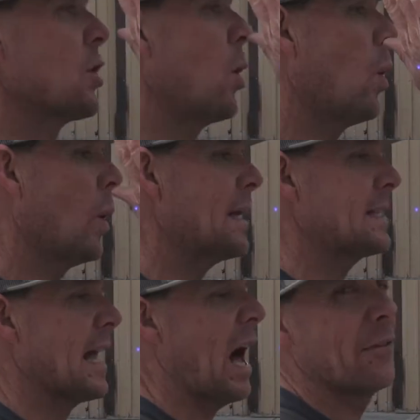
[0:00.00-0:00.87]

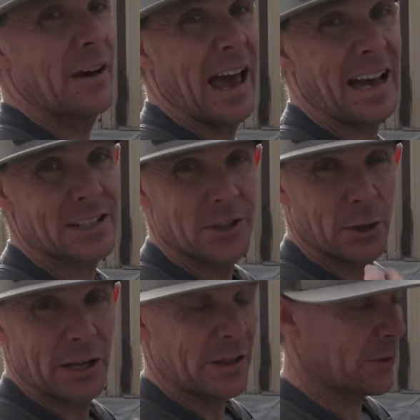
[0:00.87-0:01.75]
Hoyt's Alpha
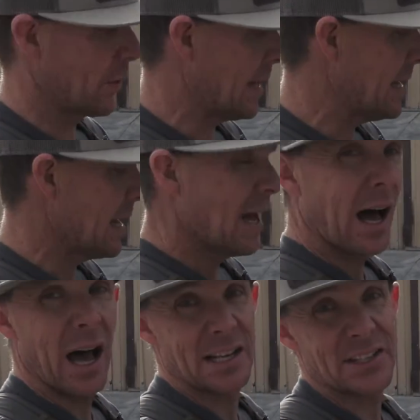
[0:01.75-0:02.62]
X33,
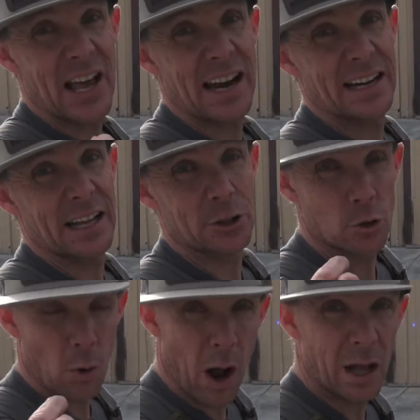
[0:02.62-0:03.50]
set at a
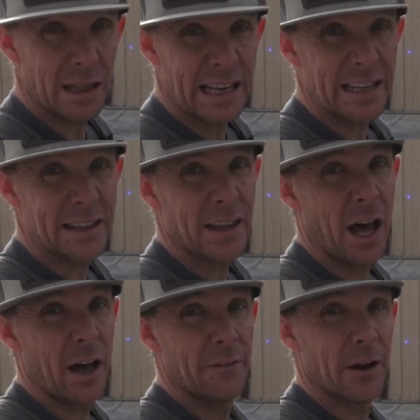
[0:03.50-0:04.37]
draw length
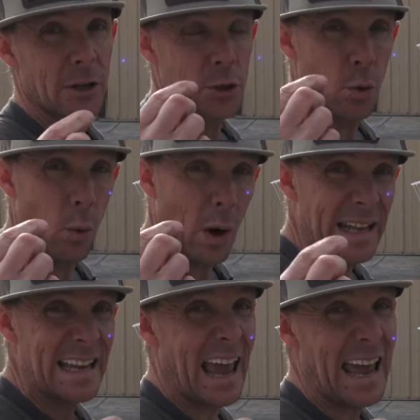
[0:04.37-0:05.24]
of
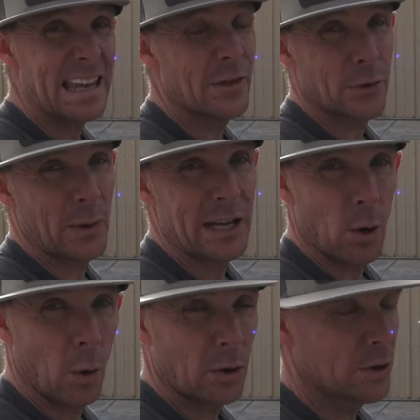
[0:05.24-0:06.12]
28
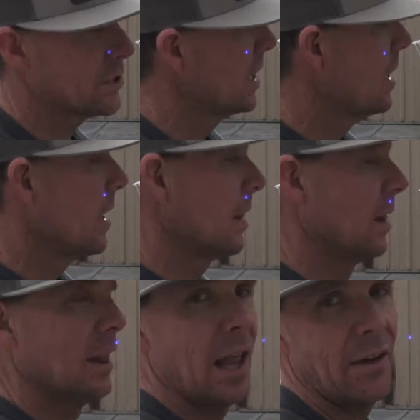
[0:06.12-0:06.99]
3/4.
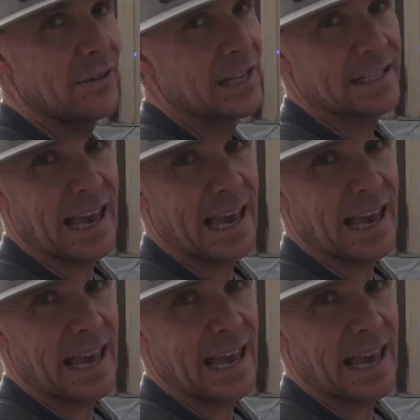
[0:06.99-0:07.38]
Love this